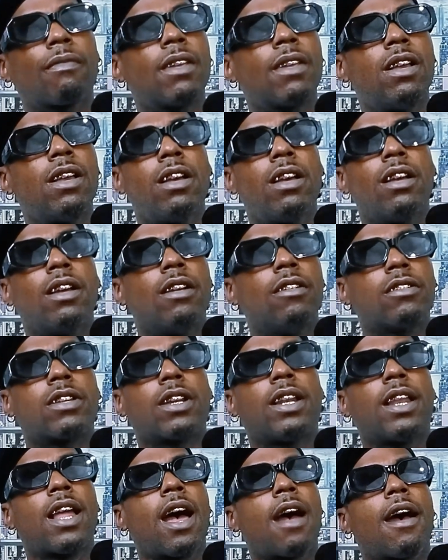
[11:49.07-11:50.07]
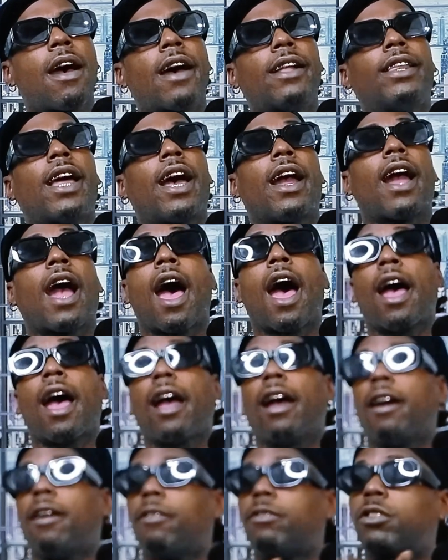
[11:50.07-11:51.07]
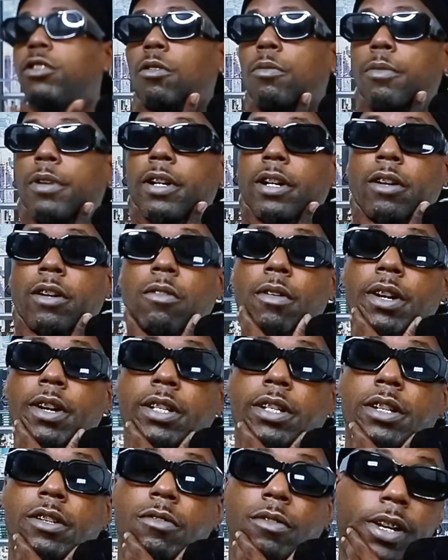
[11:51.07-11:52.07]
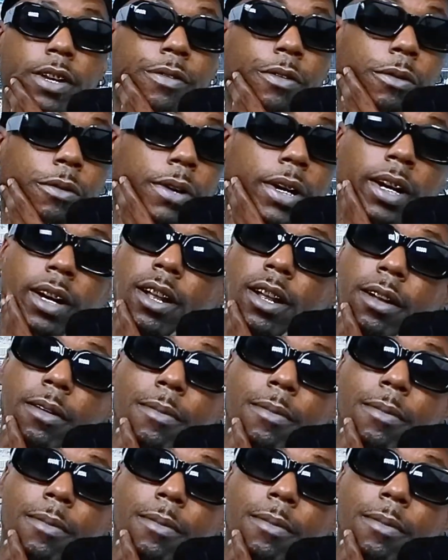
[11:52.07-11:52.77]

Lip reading: It was a lot. I have so many questions, but even when it comes to my